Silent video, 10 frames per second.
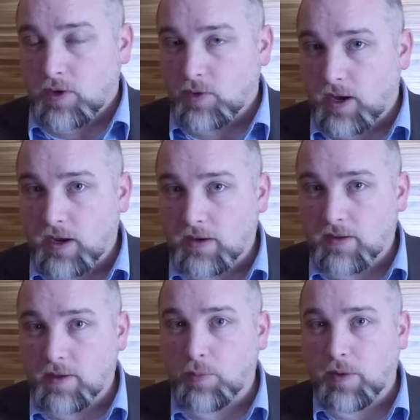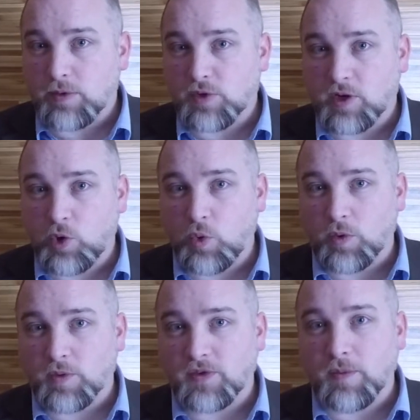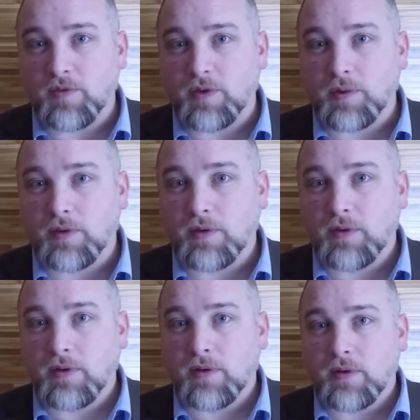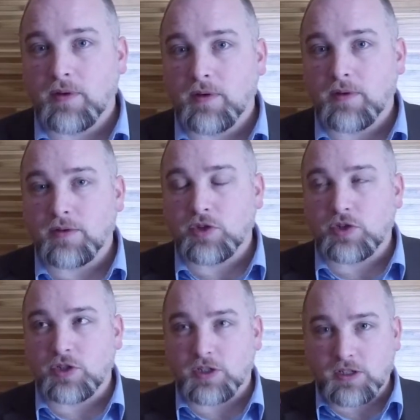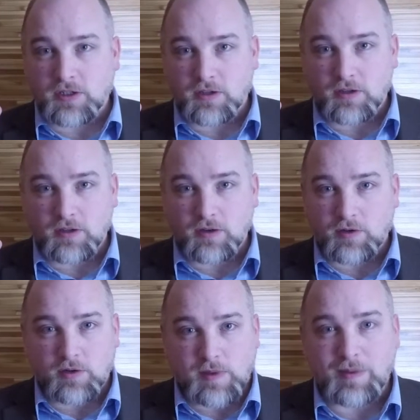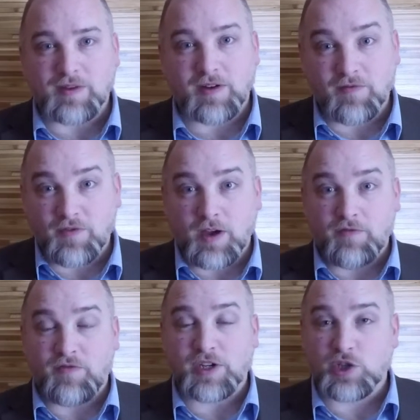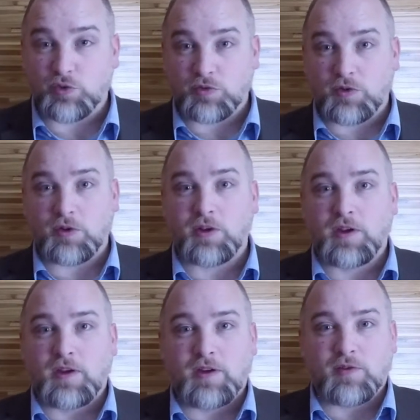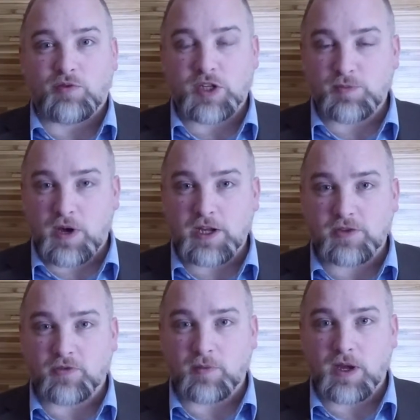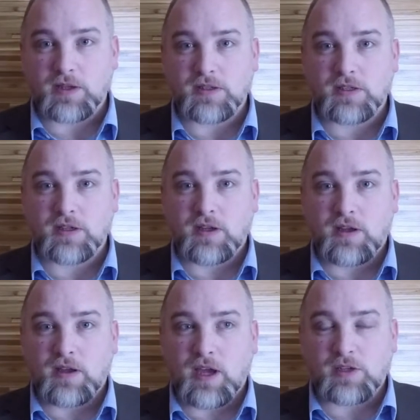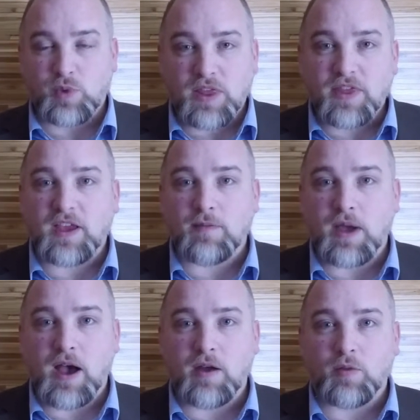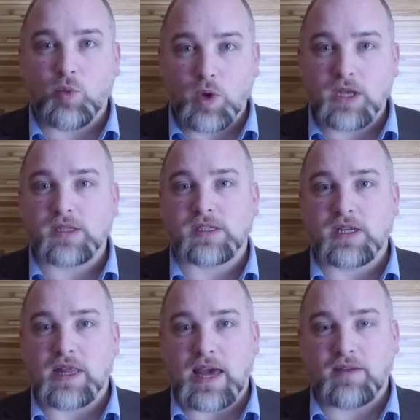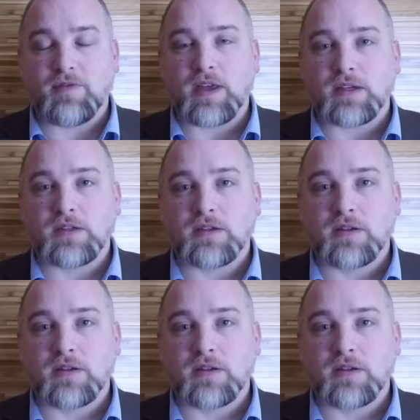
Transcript: Okay? That probably struck a chord with some of you. There's maybe a visceral response from us as we think about witnessing that event.